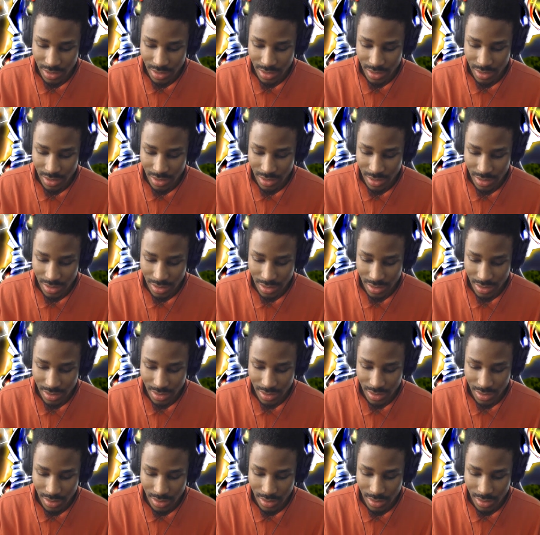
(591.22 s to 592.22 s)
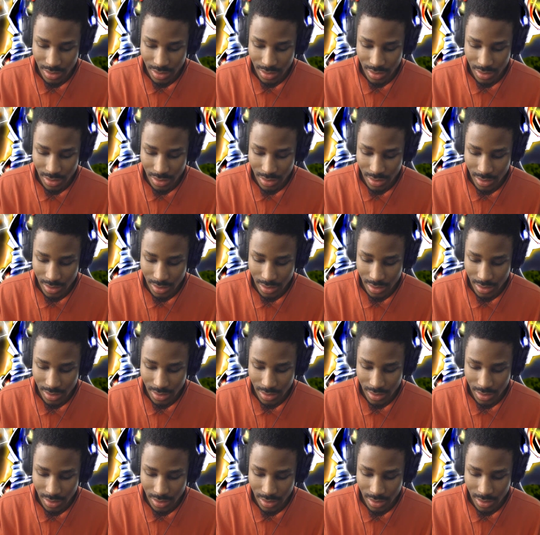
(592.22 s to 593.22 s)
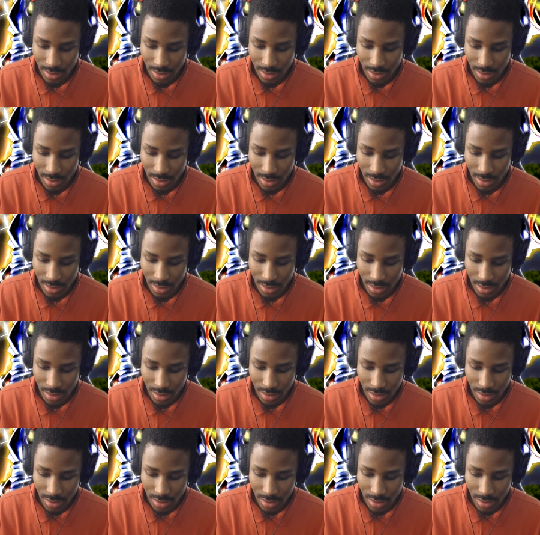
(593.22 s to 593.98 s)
Nothing is said.